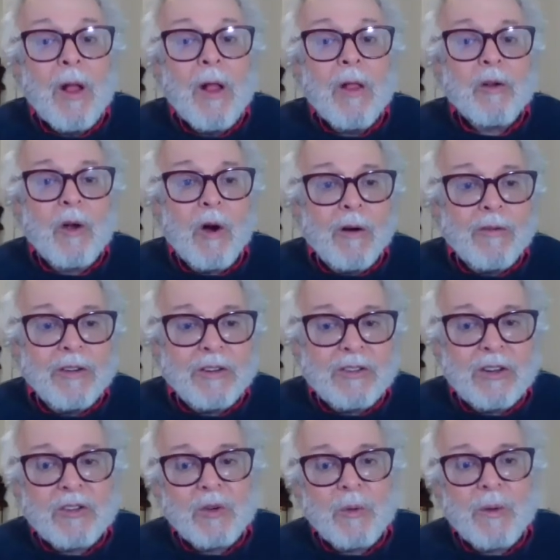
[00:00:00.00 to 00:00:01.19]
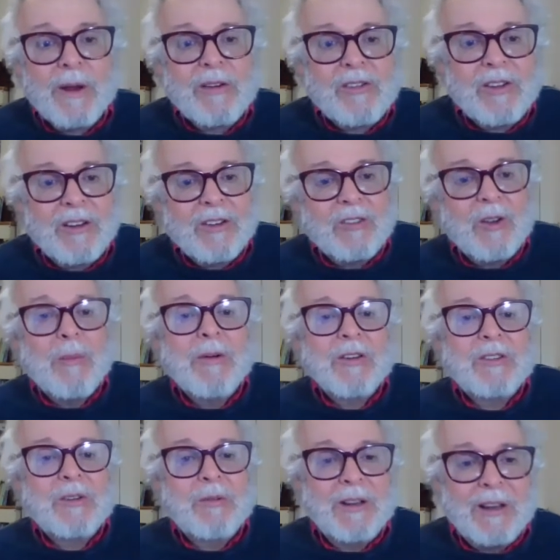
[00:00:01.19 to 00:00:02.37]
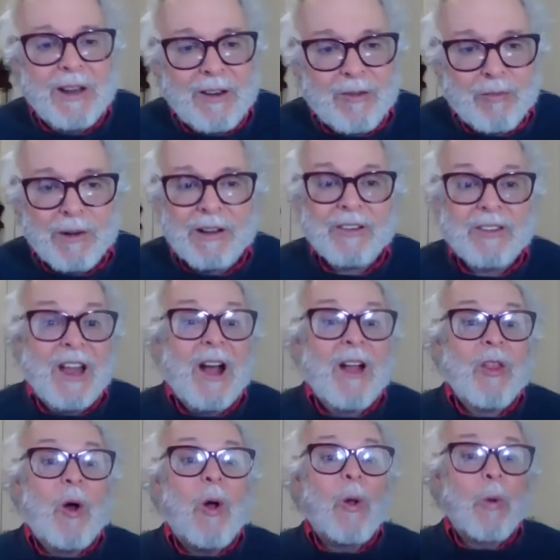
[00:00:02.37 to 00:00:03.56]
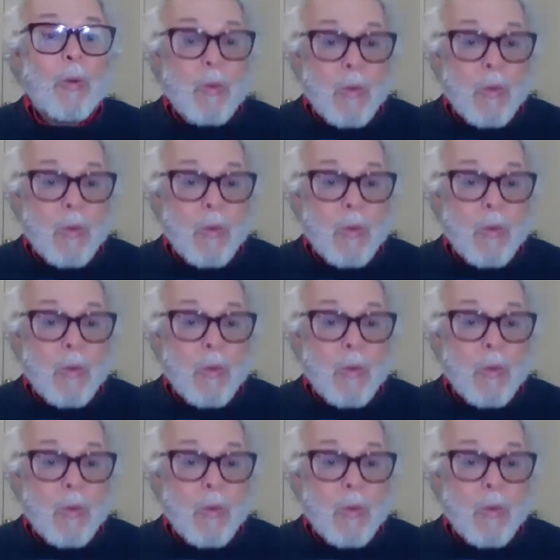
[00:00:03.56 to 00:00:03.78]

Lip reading: the COVID situation is almost a relief because now the whole